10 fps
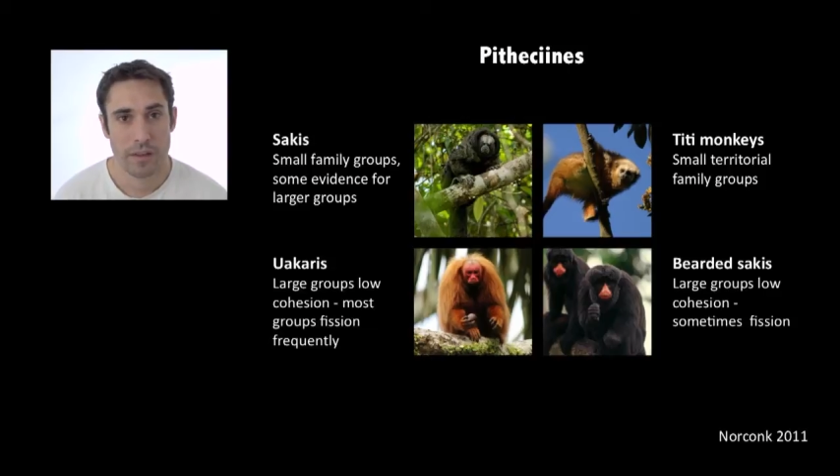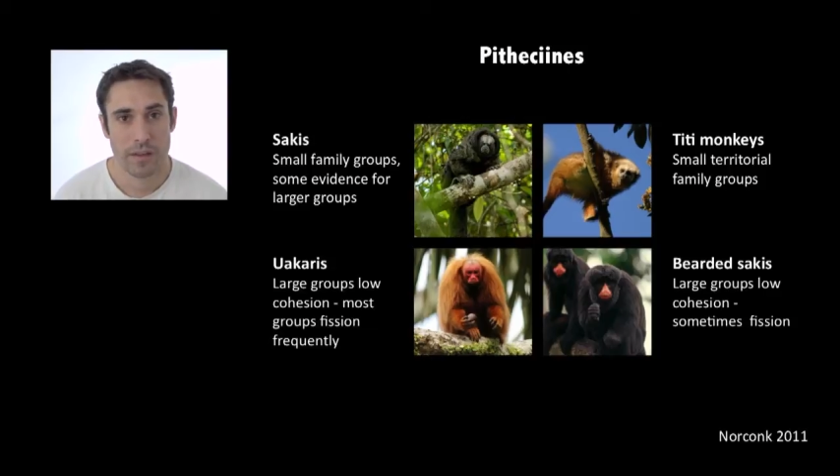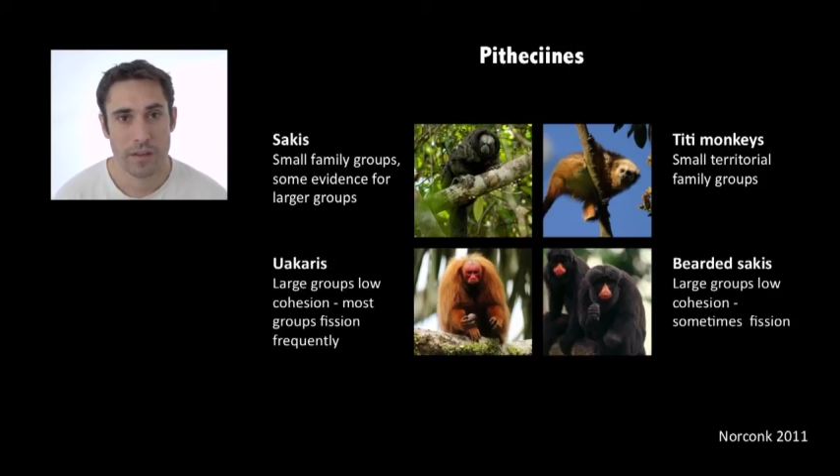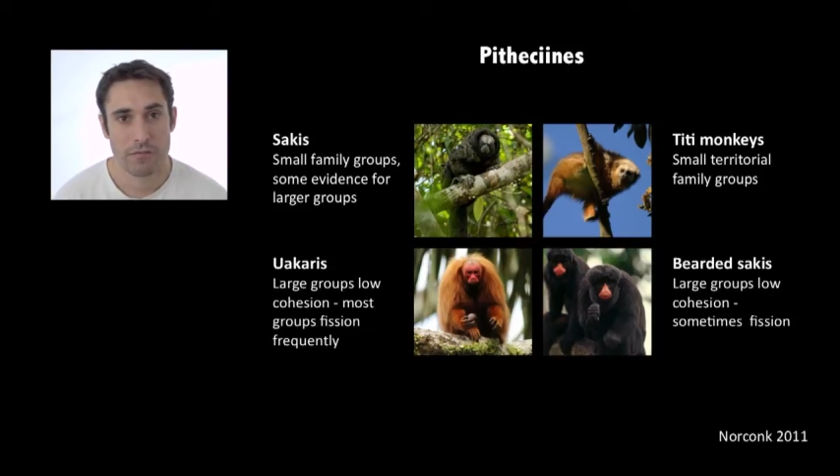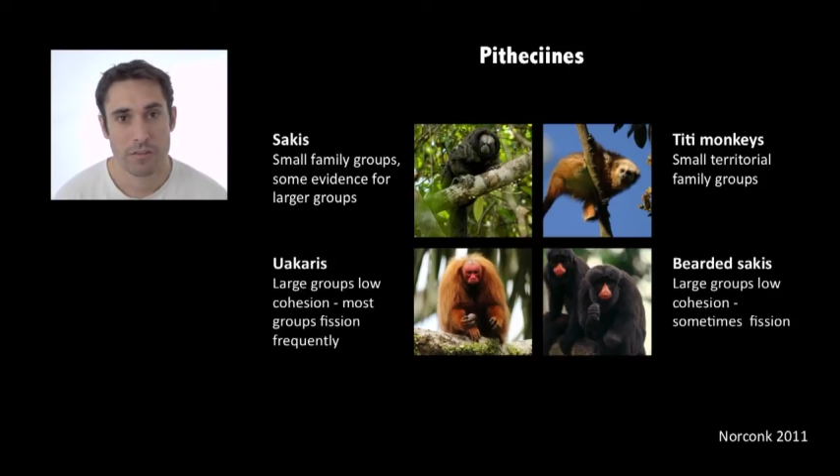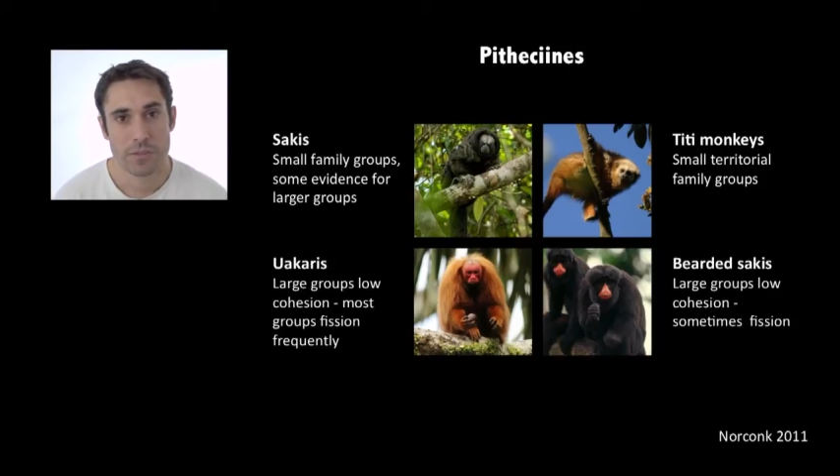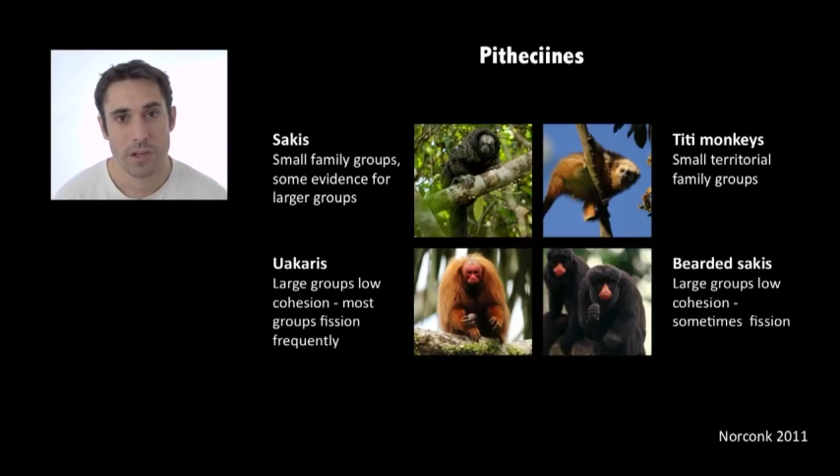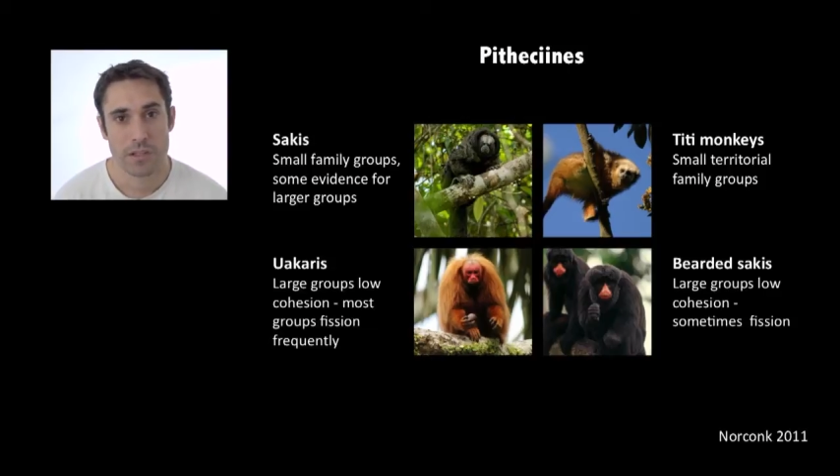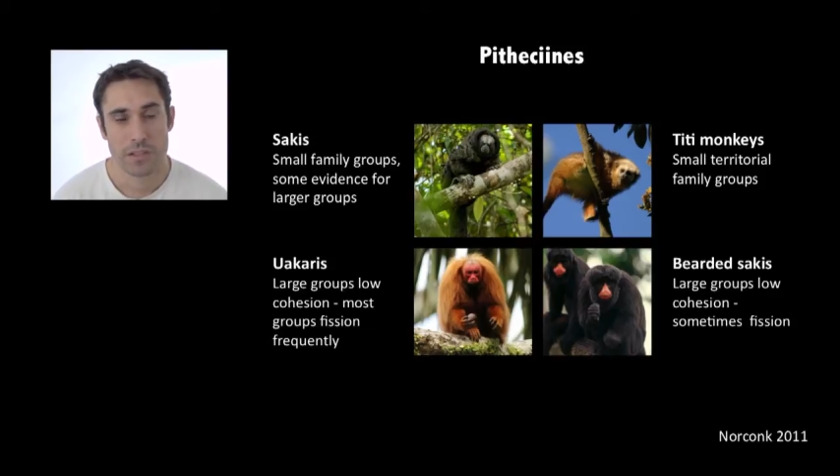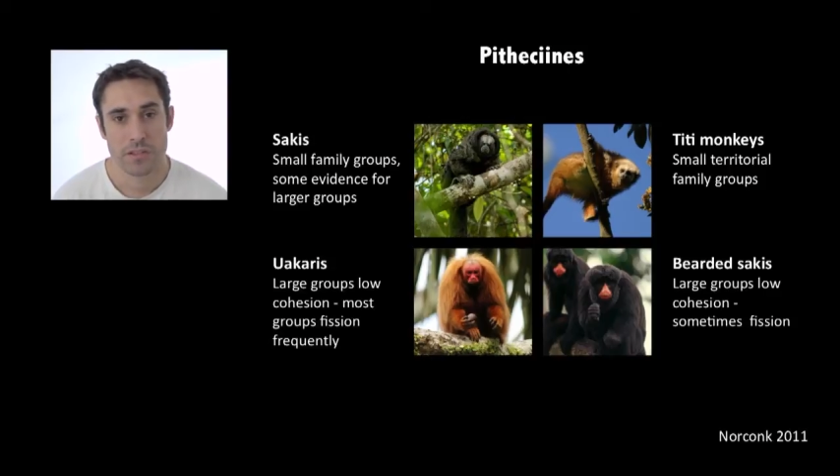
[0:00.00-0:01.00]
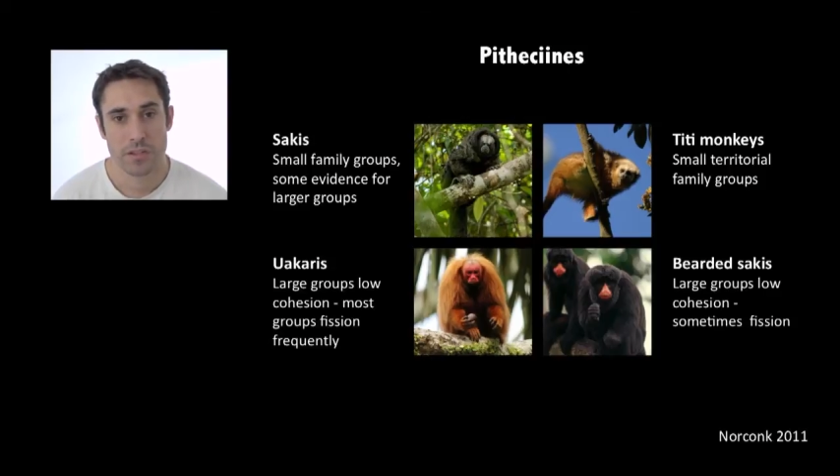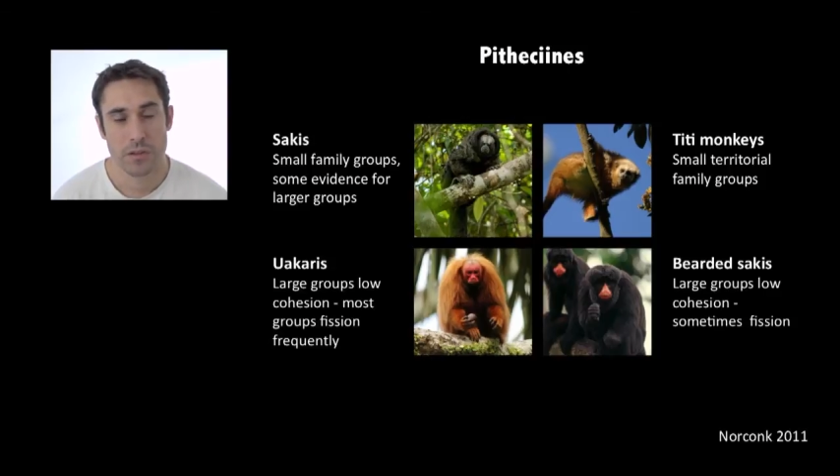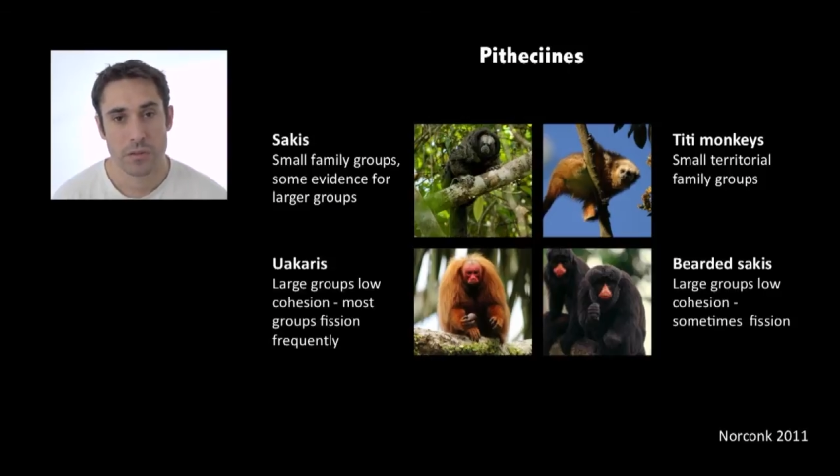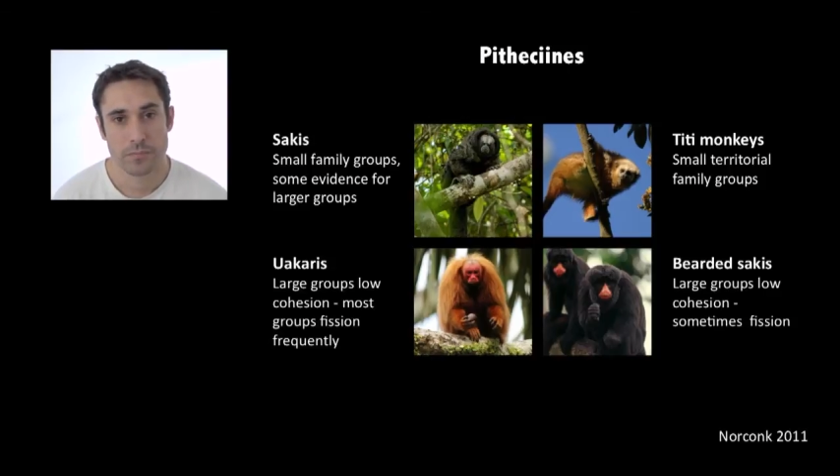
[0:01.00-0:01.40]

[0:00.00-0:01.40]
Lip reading: in group sizes too.